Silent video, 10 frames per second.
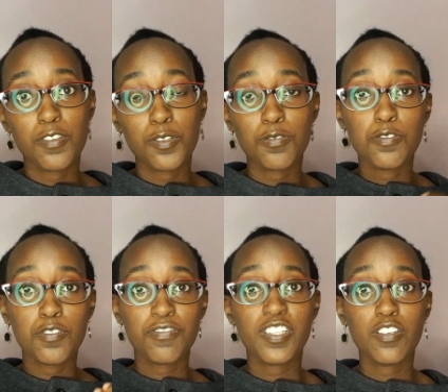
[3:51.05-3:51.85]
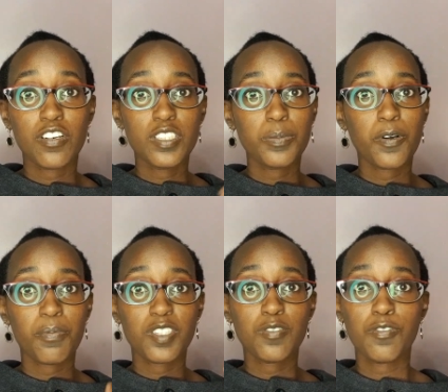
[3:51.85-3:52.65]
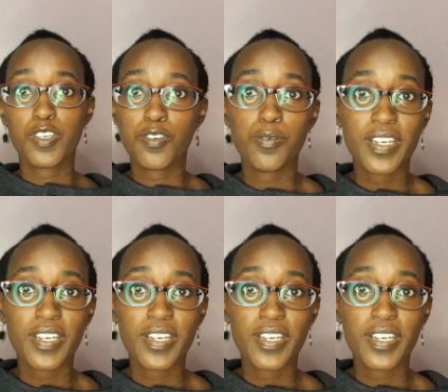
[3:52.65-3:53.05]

to fulfill God's promise for you,